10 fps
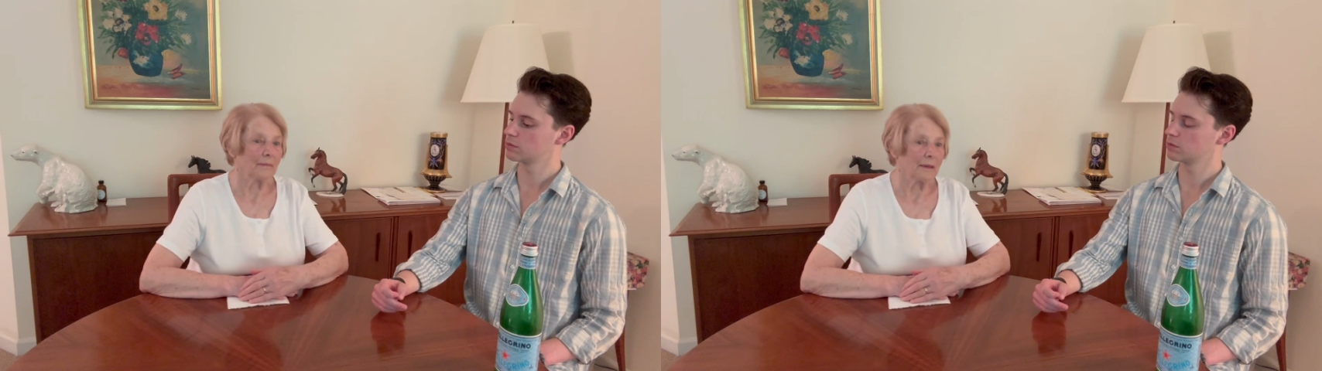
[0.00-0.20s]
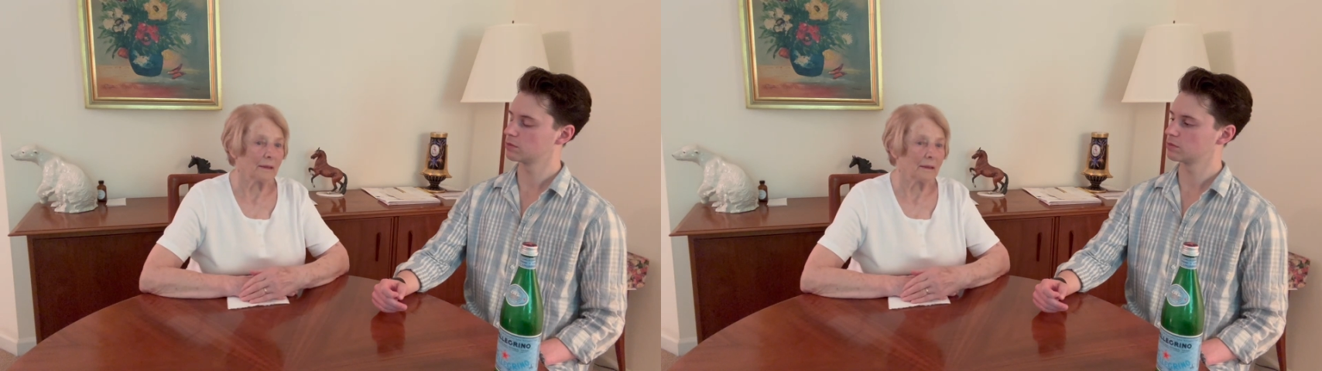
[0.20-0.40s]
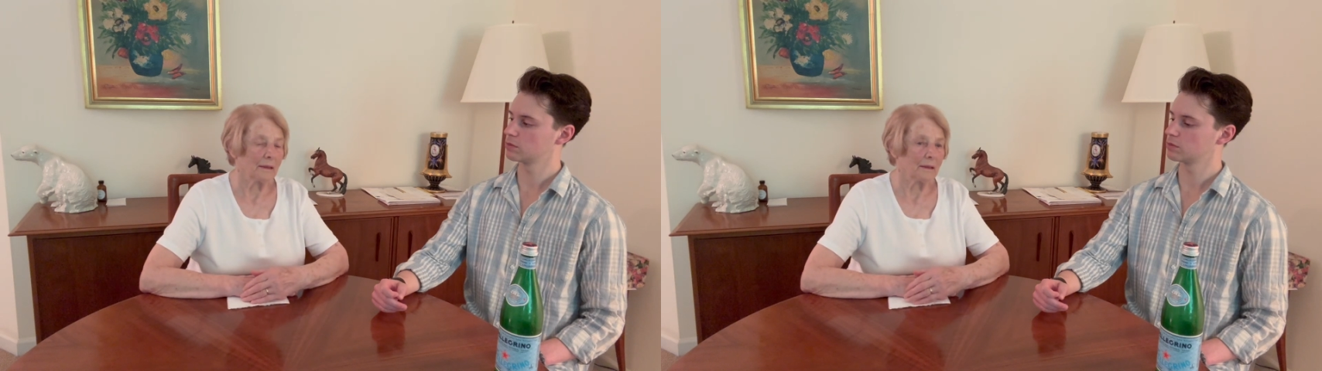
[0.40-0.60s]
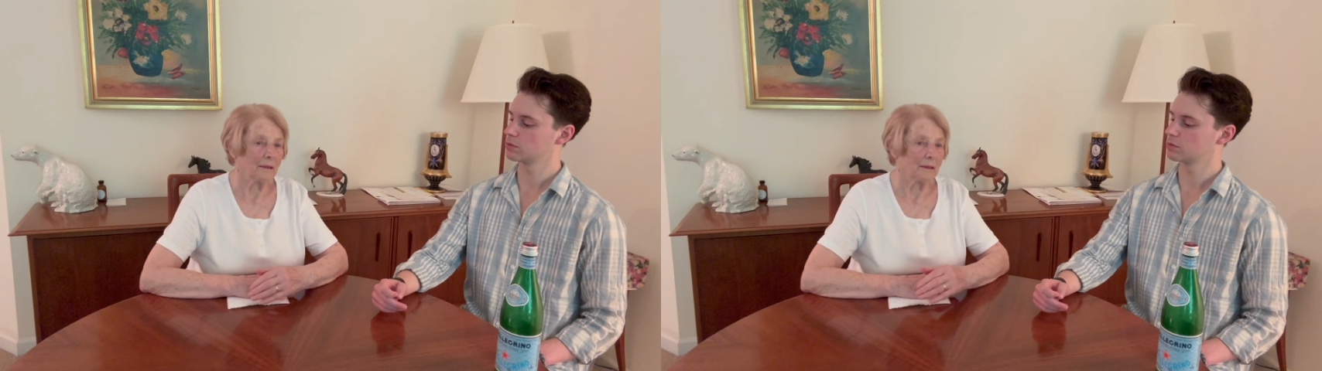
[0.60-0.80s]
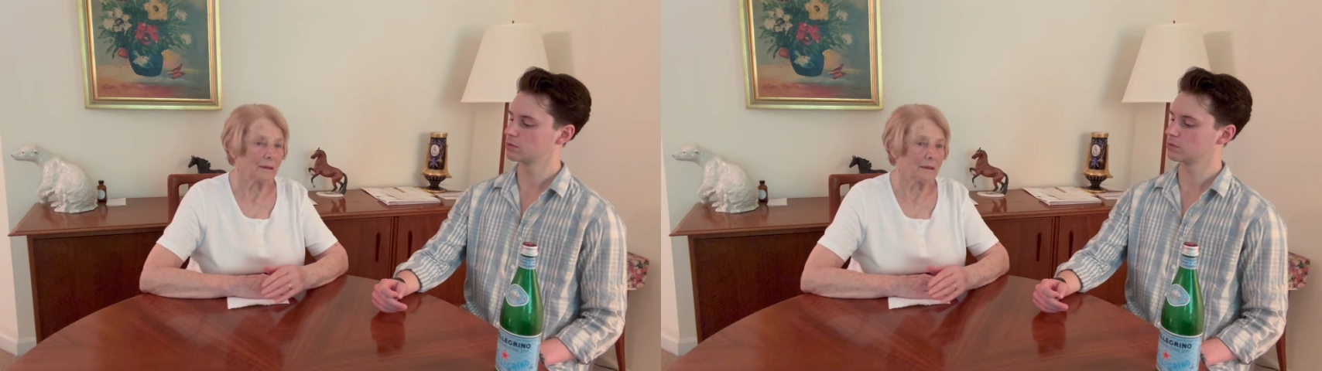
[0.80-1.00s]

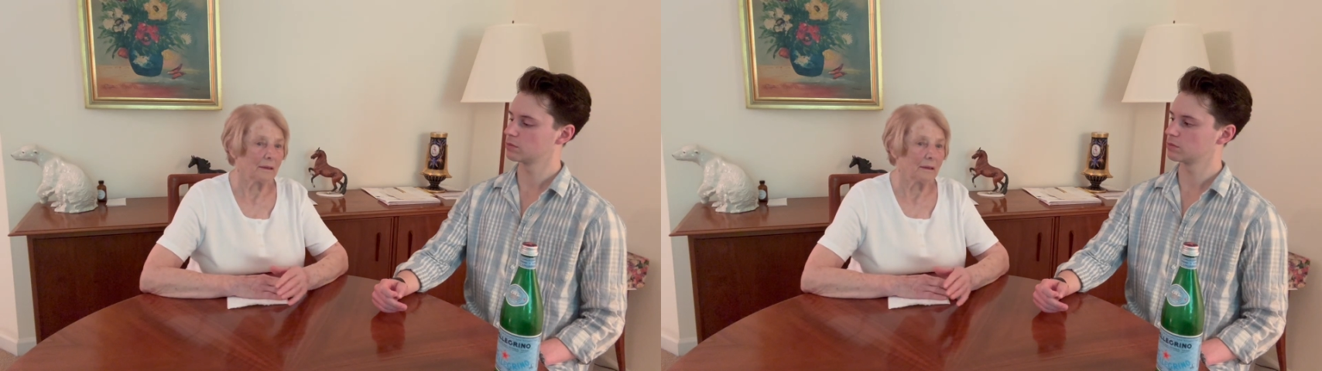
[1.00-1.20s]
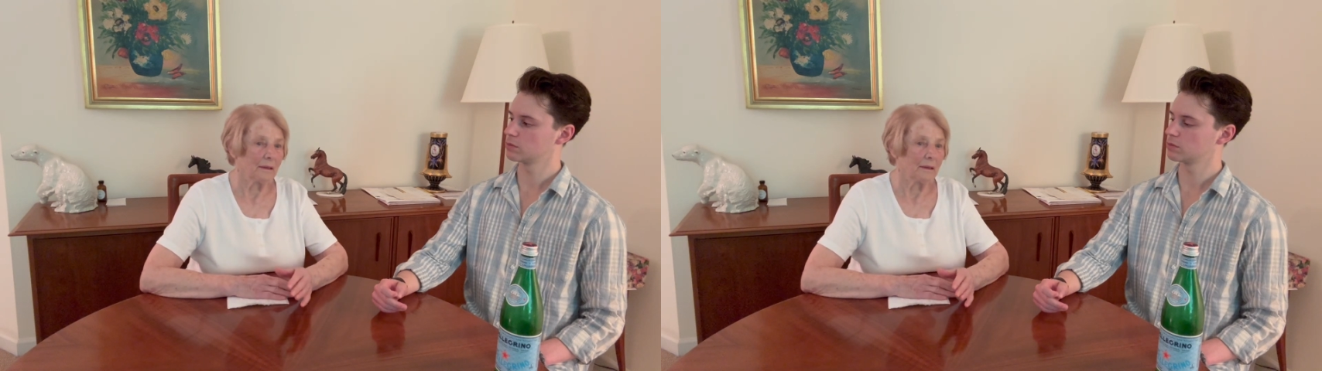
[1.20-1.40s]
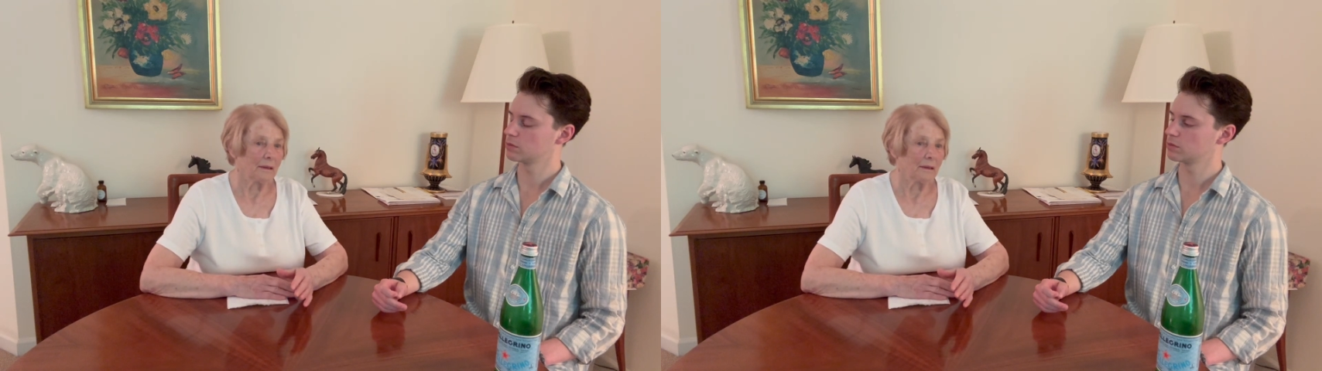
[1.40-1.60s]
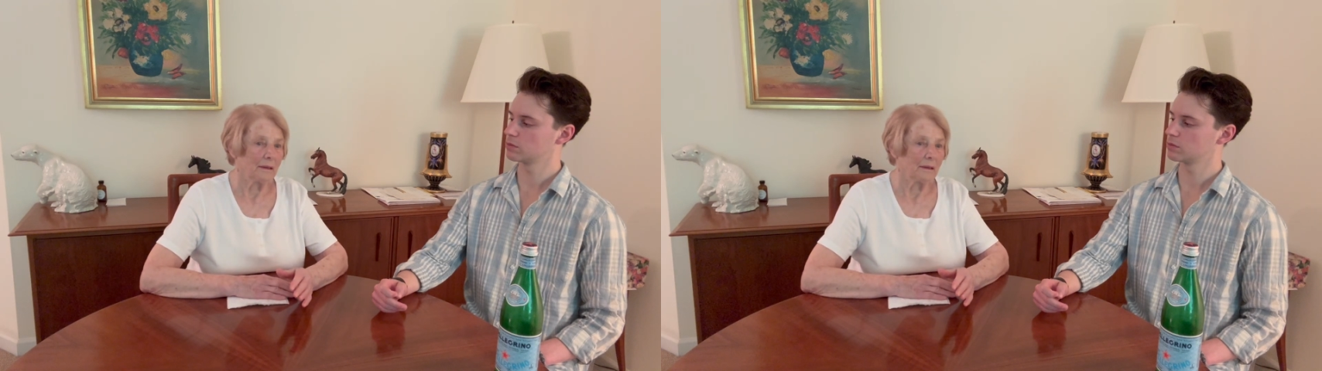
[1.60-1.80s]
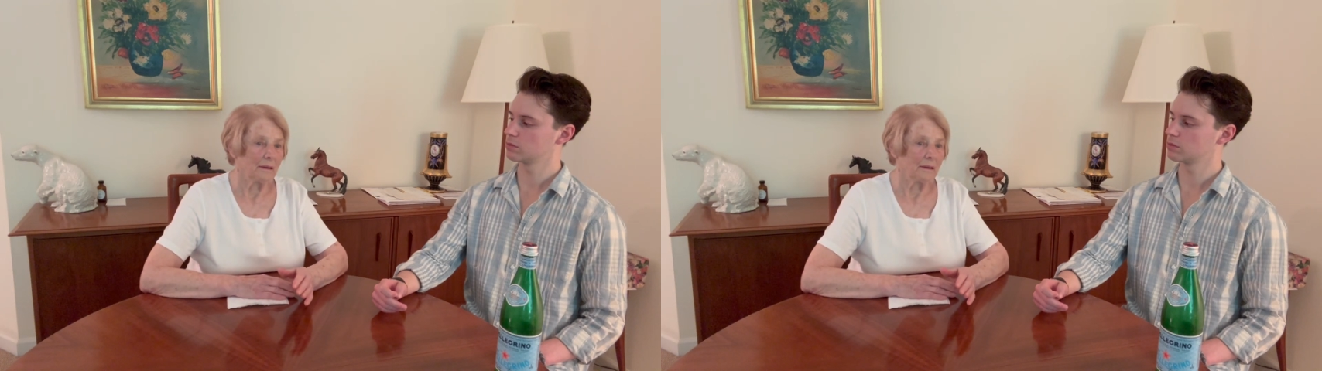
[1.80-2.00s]

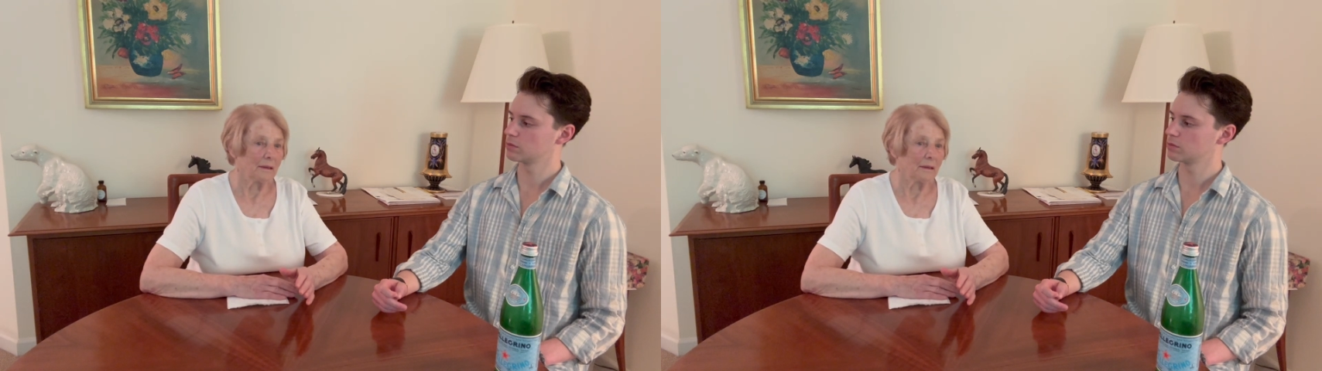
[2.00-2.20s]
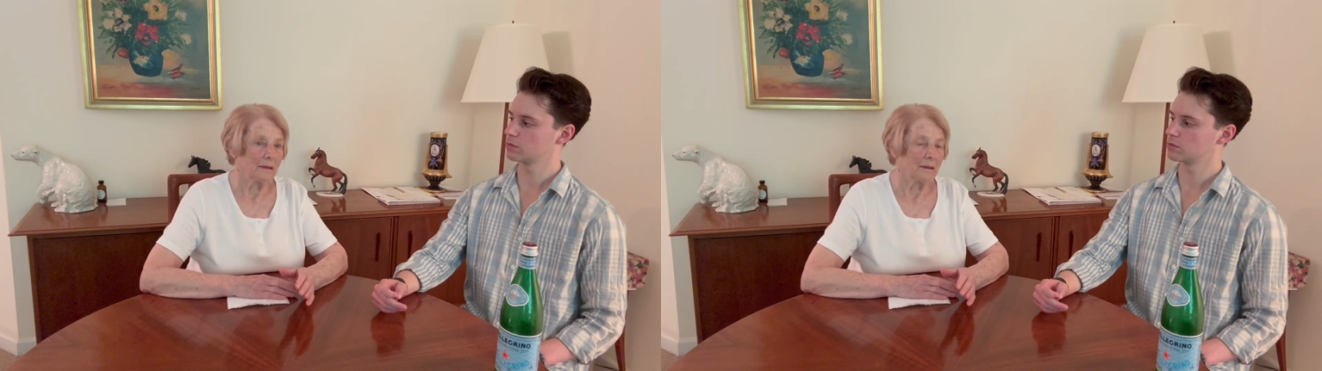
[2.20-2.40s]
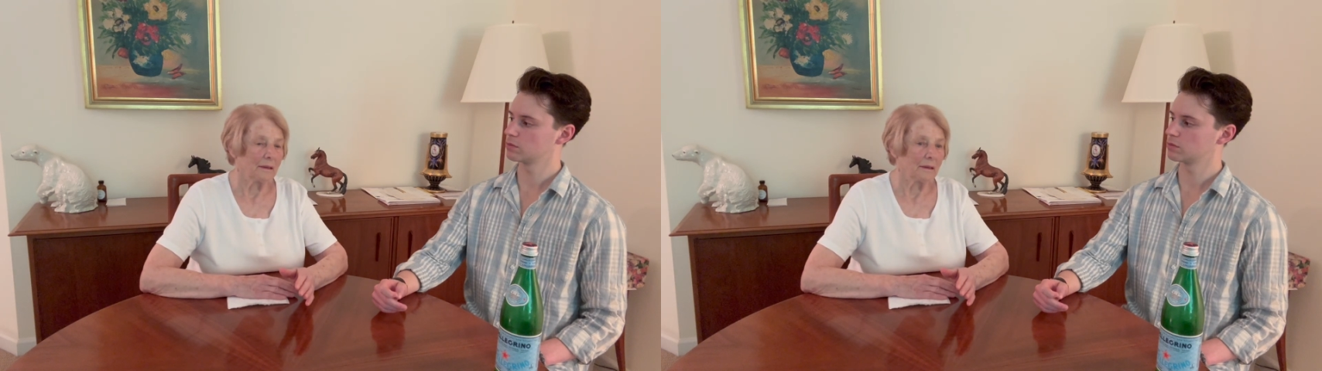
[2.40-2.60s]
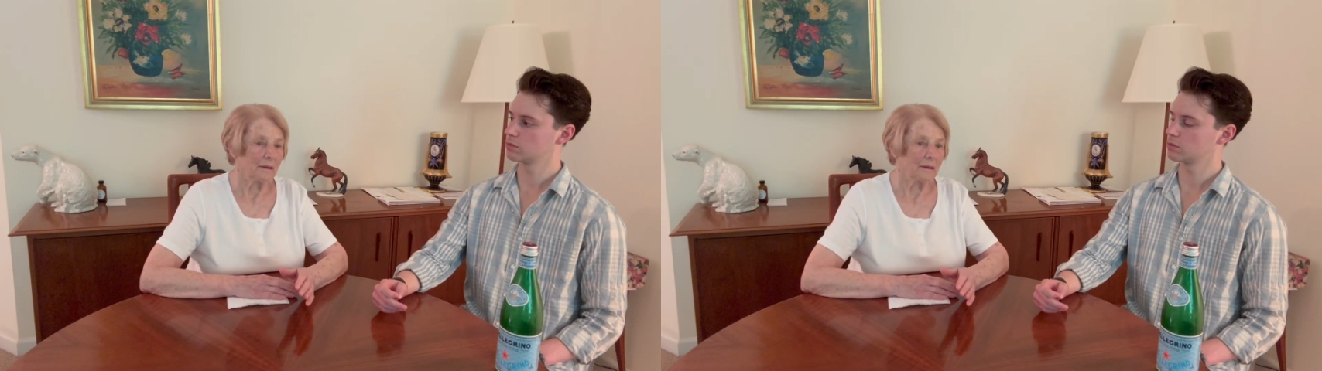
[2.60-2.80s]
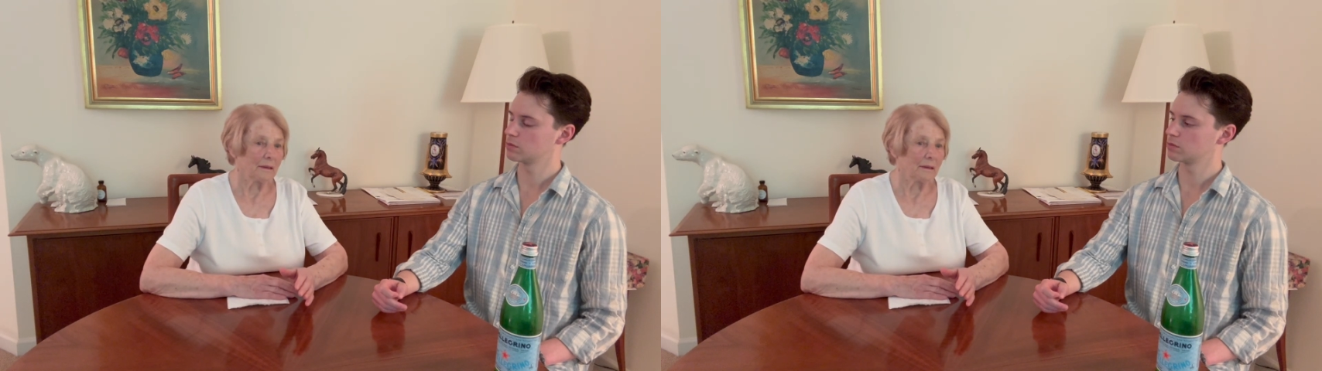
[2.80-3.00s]

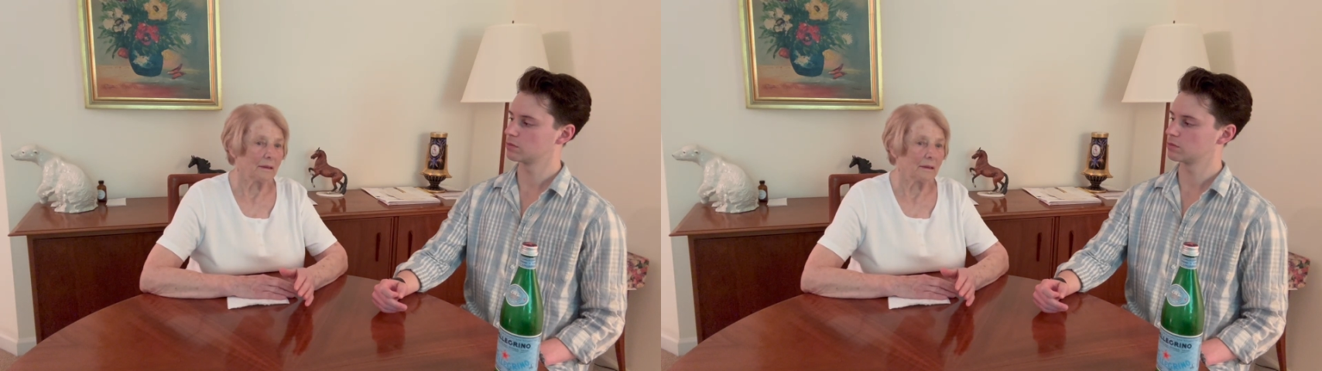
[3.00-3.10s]
Nothing is said.